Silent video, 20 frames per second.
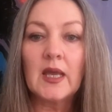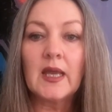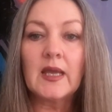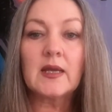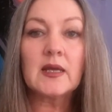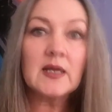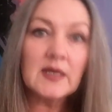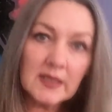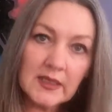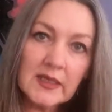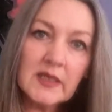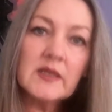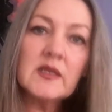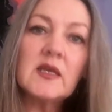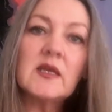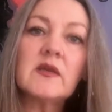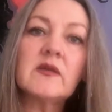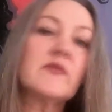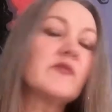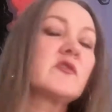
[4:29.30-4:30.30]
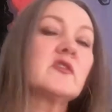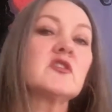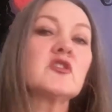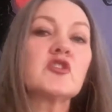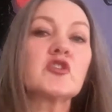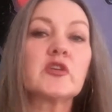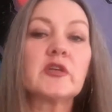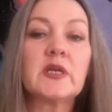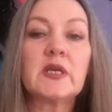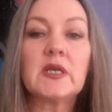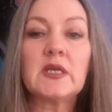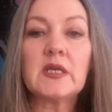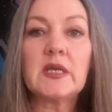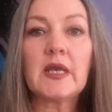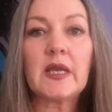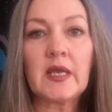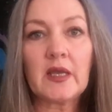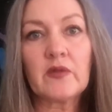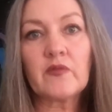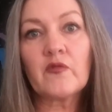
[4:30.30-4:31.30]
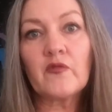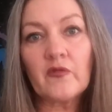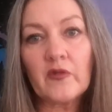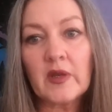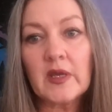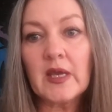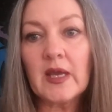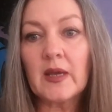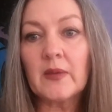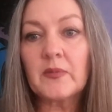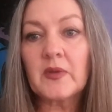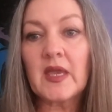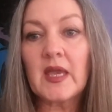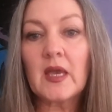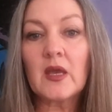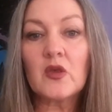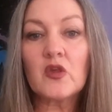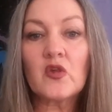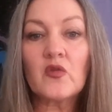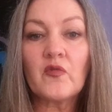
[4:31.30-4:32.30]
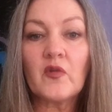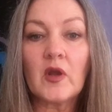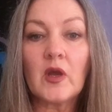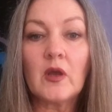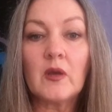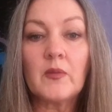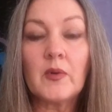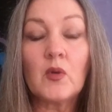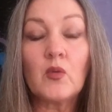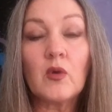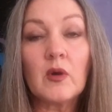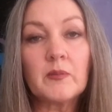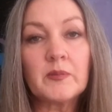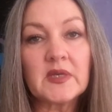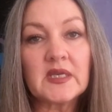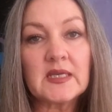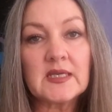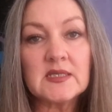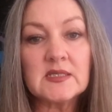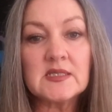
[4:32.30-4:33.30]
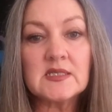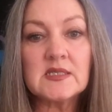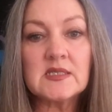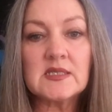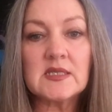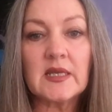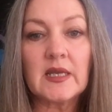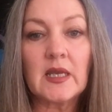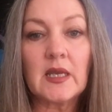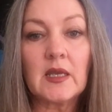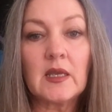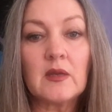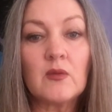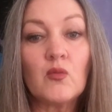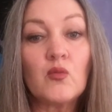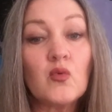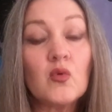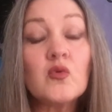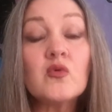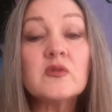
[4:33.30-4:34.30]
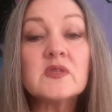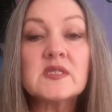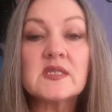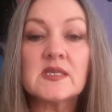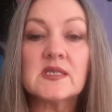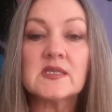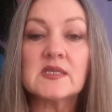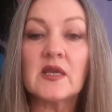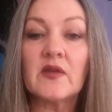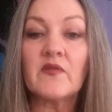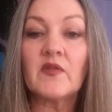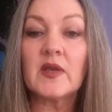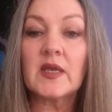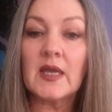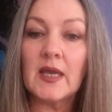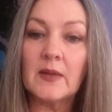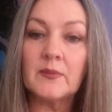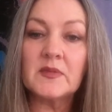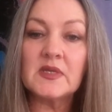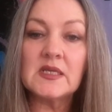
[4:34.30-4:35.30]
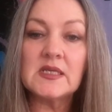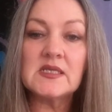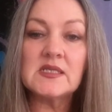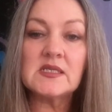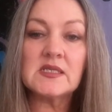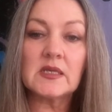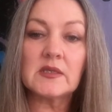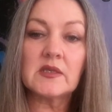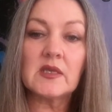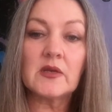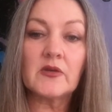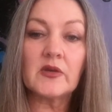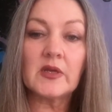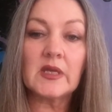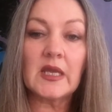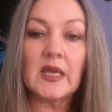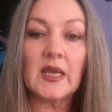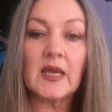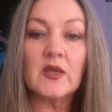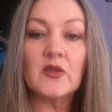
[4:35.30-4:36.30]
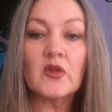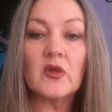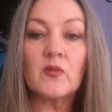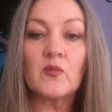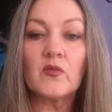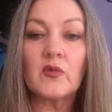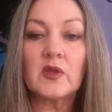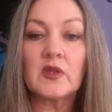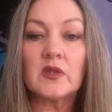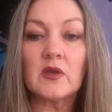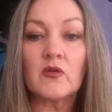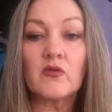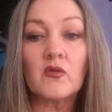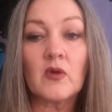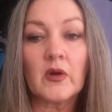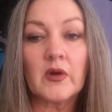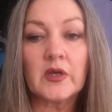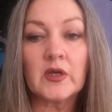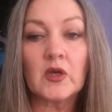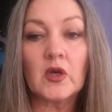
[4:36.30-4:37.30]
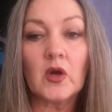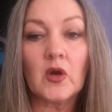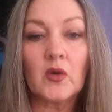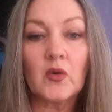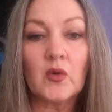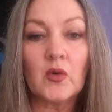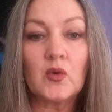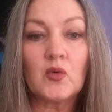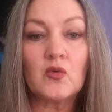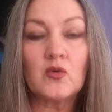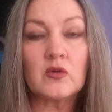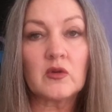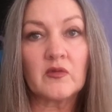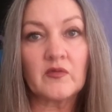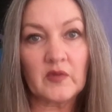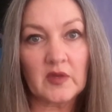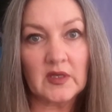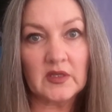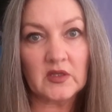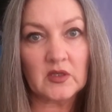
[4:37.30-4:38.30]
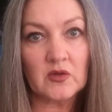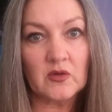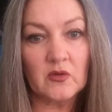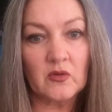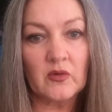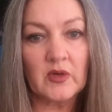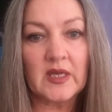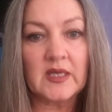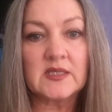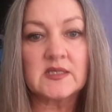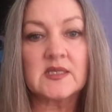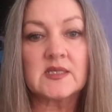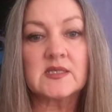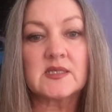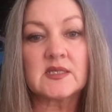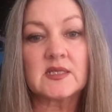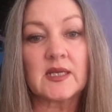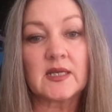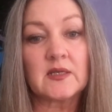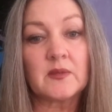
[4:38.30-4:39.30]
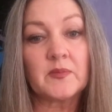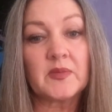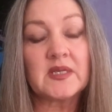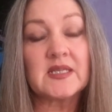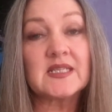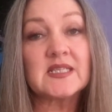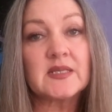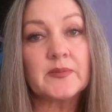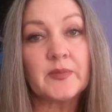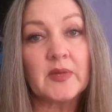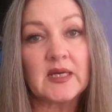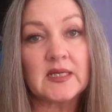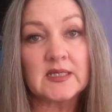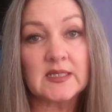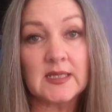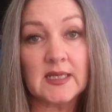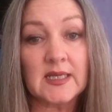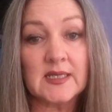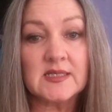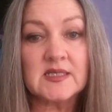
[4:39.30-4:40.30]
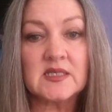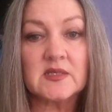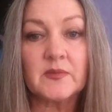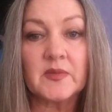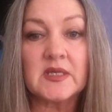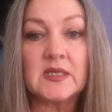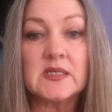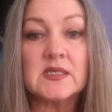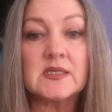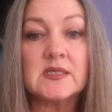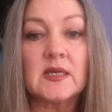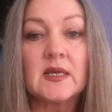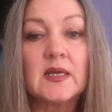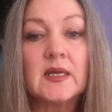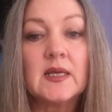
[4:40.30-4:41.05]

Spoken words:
clear their inventory and free up cash flow. But what McKinsey warns is that for companies that are engaging with a growing cohort of ethical and sustainability minded customers,